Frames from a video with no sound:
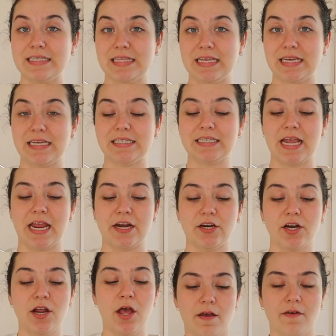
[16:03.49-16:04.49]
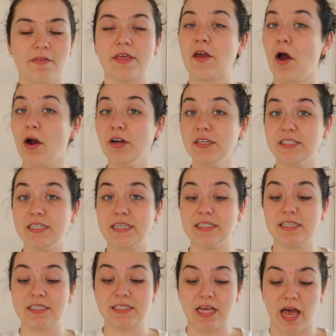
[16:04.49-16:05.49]
in the container. They are a
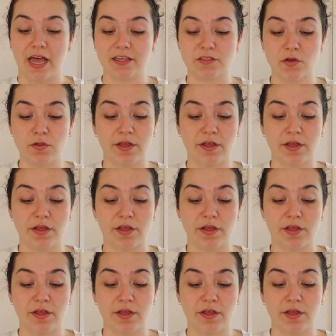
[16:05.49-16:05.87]
decent size though,